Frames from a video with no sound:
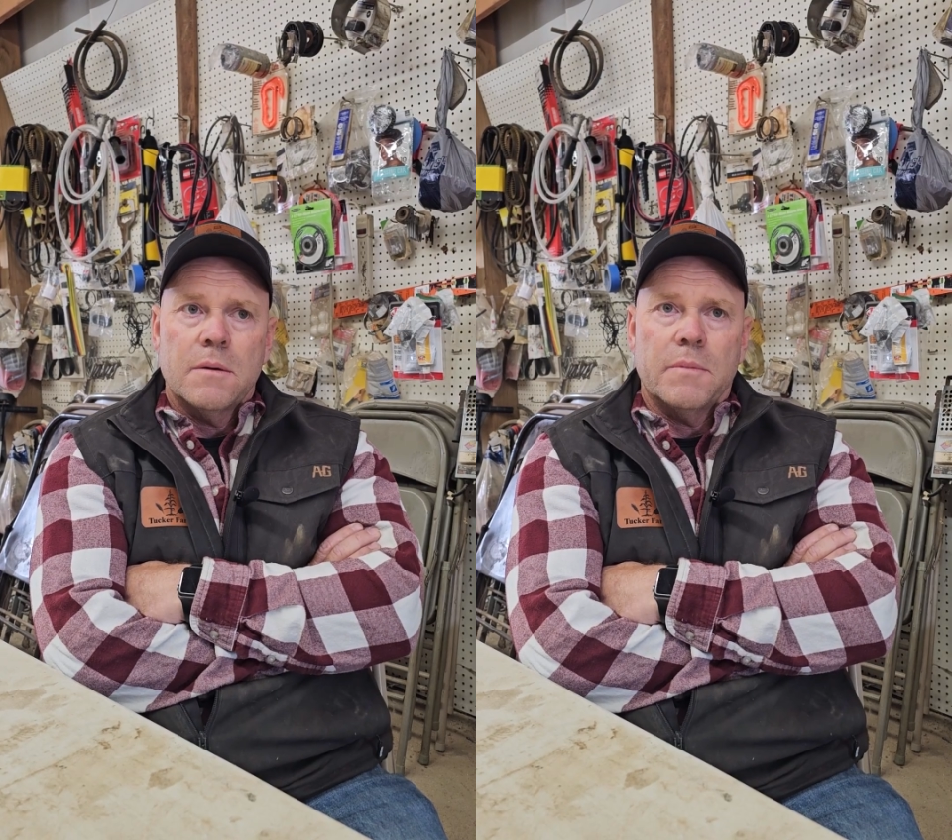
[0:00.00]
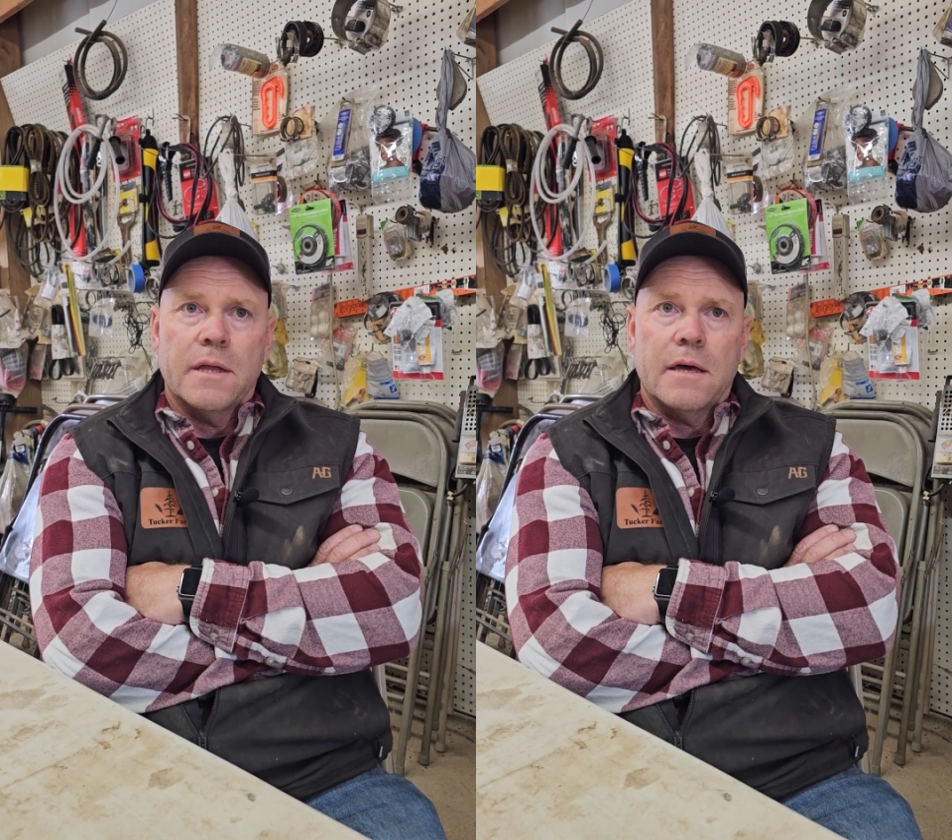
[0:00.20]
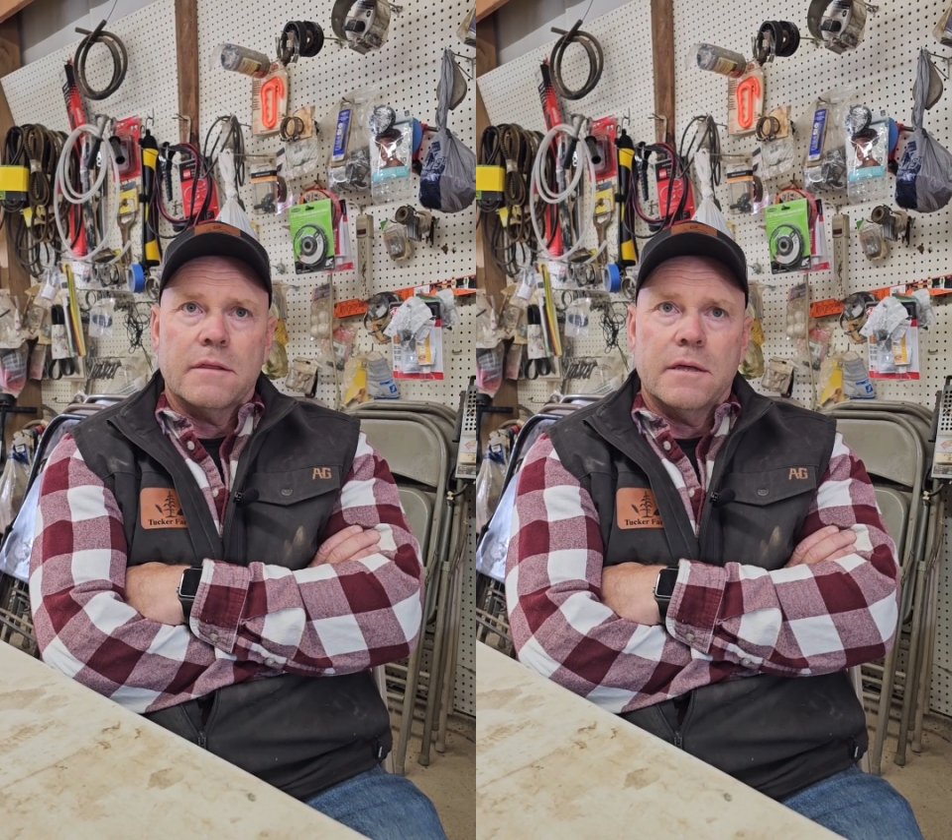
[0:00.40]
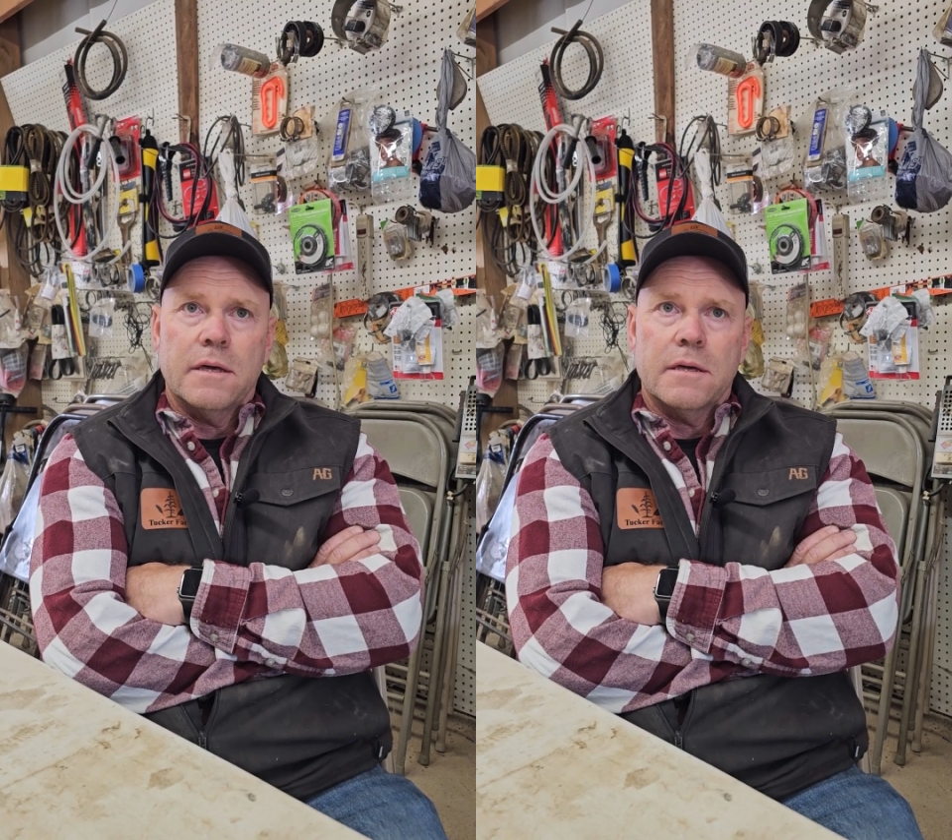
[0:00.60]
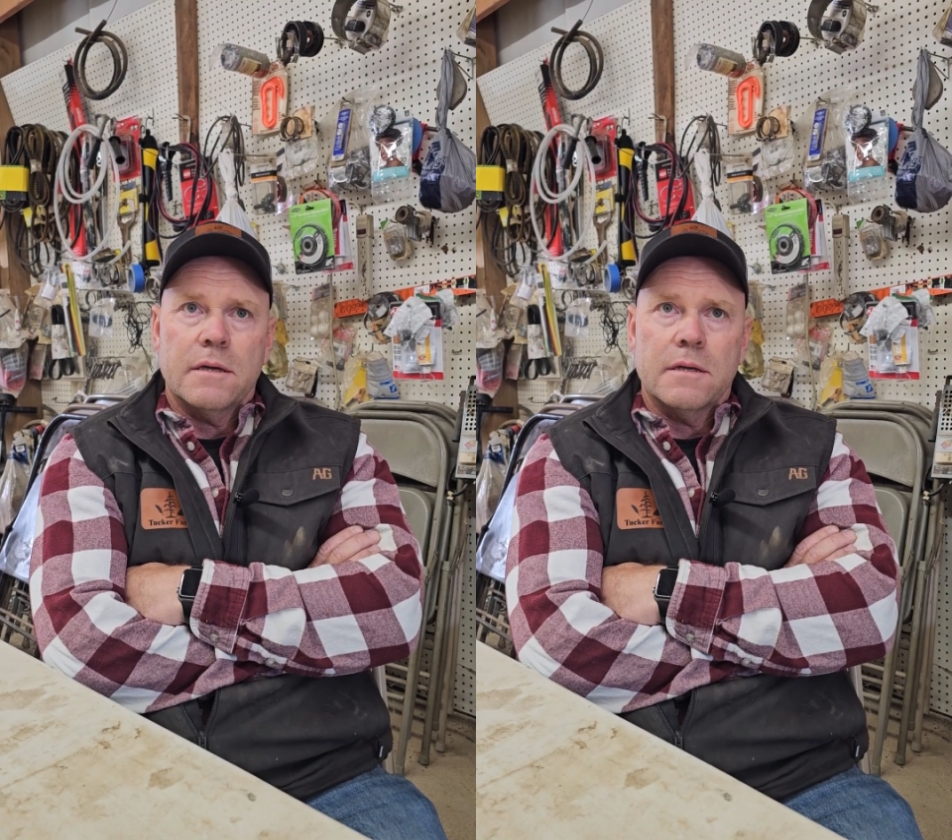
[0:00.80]
But I
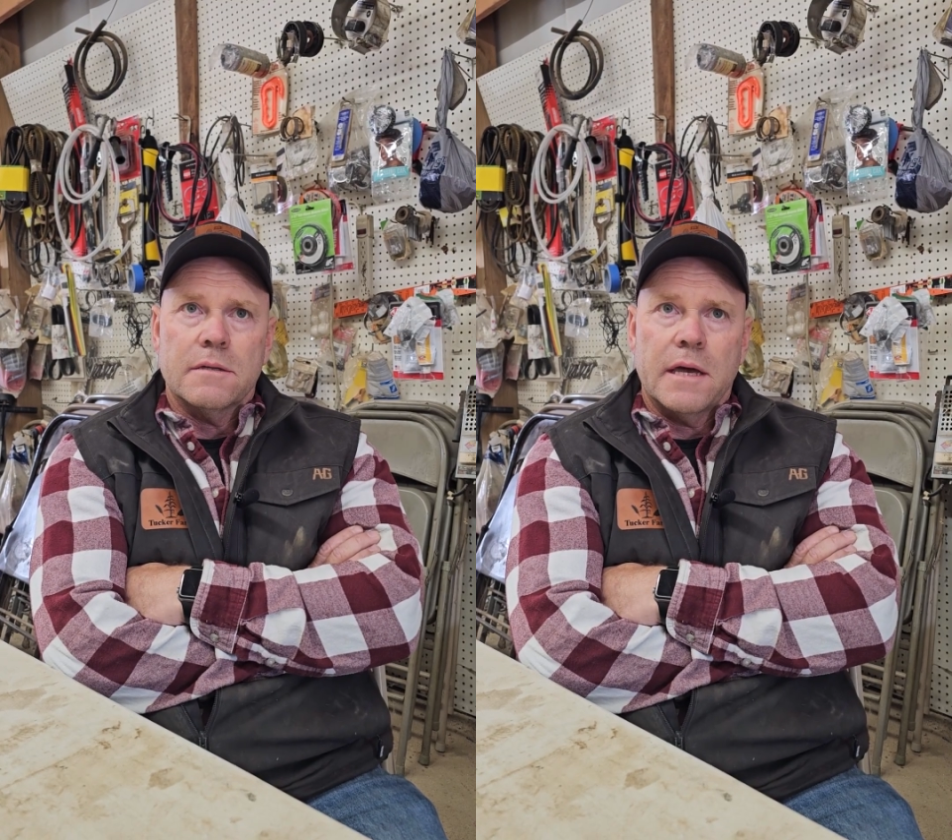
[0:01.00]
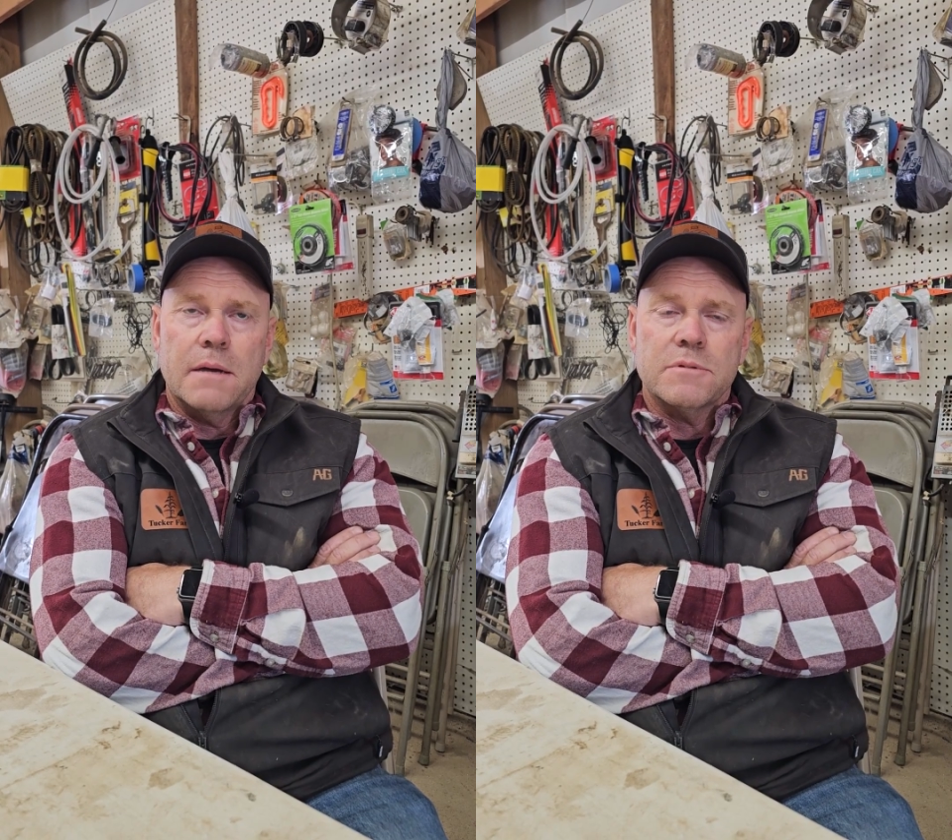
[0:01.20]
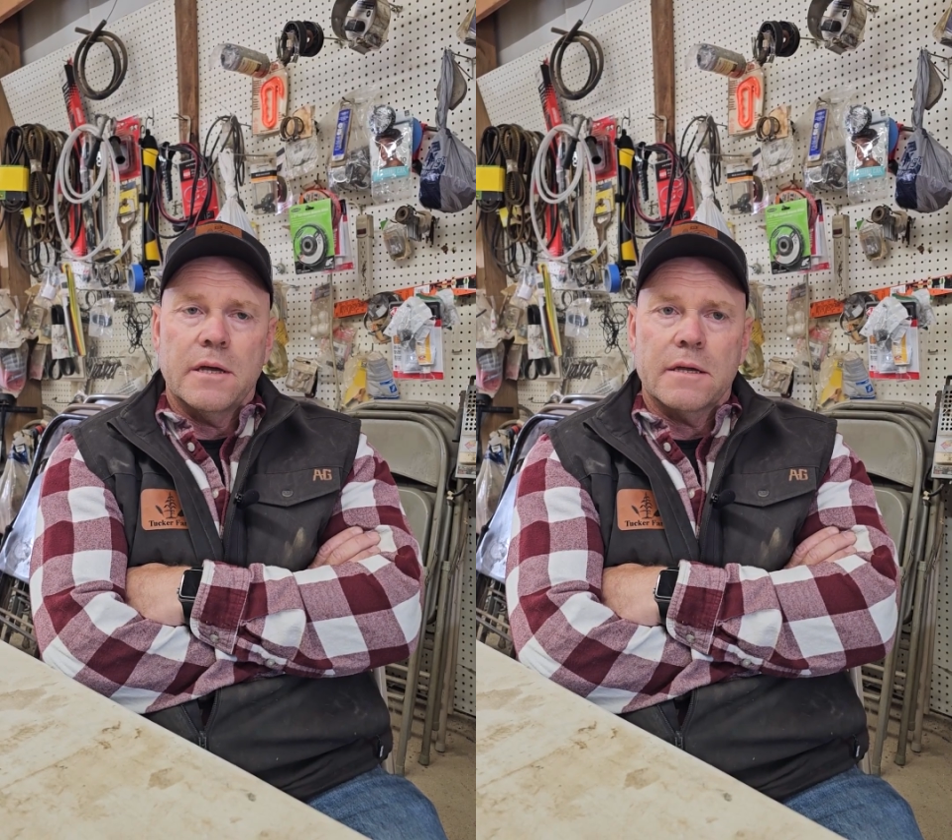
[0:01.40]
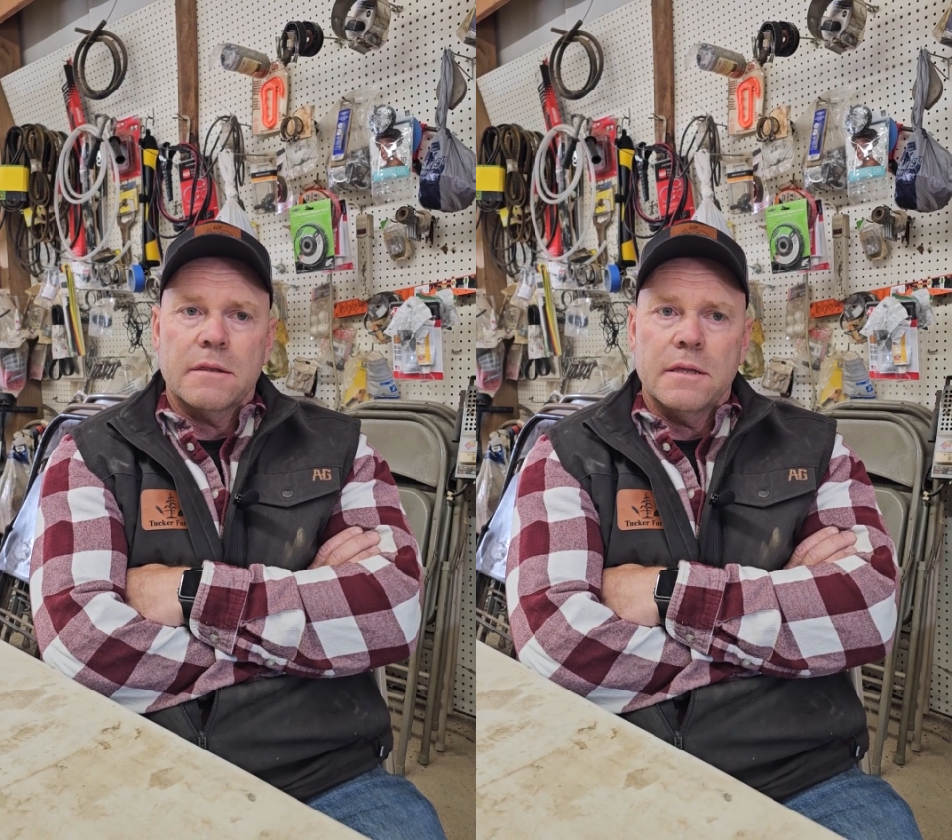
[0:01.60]
think in times like